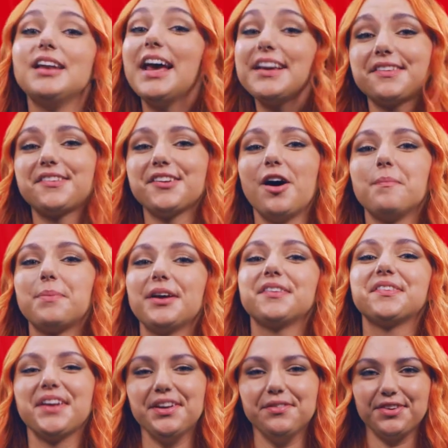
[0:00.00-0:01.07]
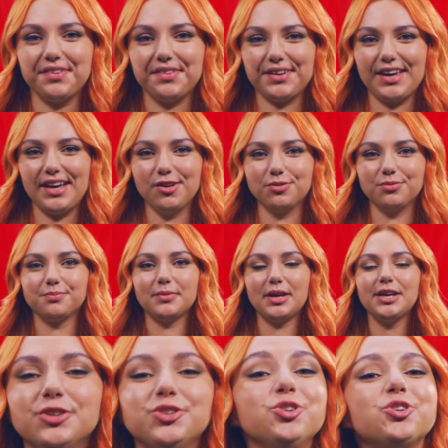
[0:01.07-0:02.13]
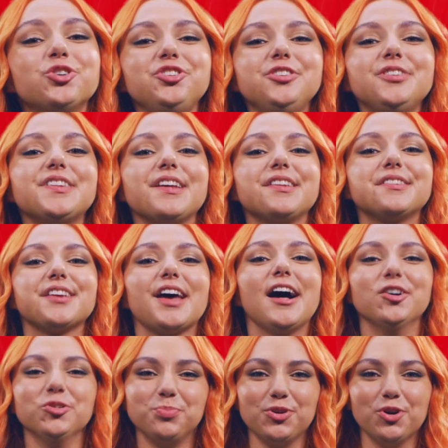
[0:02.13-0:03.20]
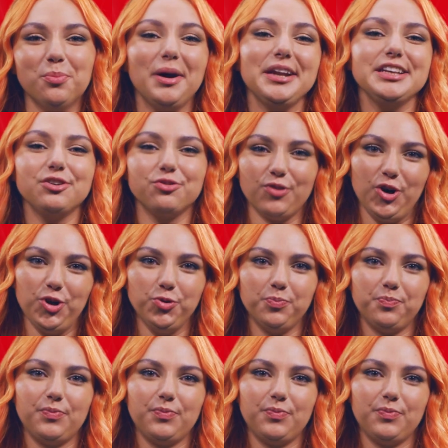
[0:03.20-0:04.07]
Next up, a savings account. You can use this to help your money grow.